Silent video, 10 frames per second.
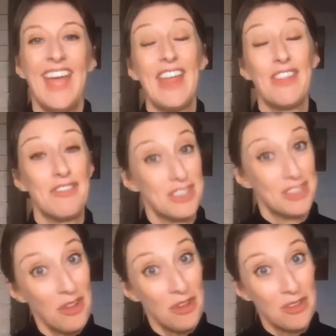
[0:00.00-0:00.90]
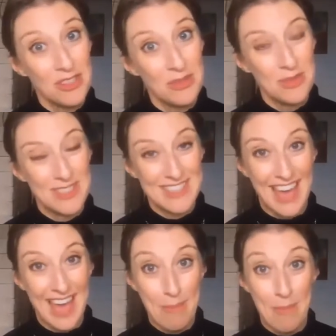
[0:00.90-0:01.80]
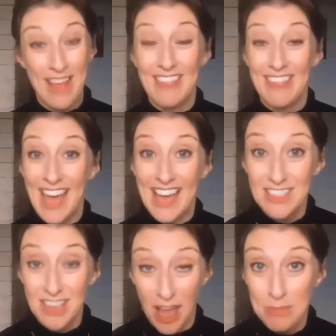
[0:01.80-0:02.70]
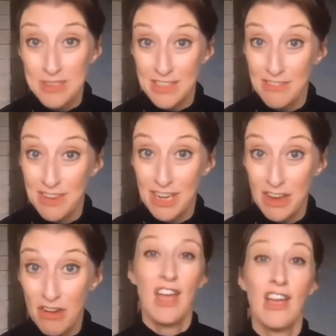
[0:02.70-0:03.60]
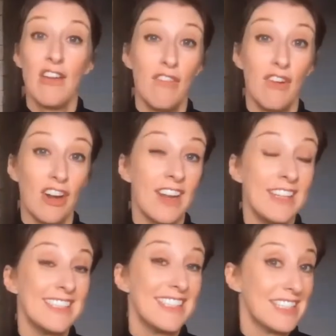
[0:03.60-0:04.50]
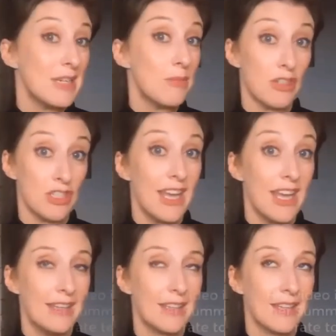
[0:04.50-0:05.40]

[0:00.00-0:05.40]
And the result was that my last opt-in video converted at sixty percent.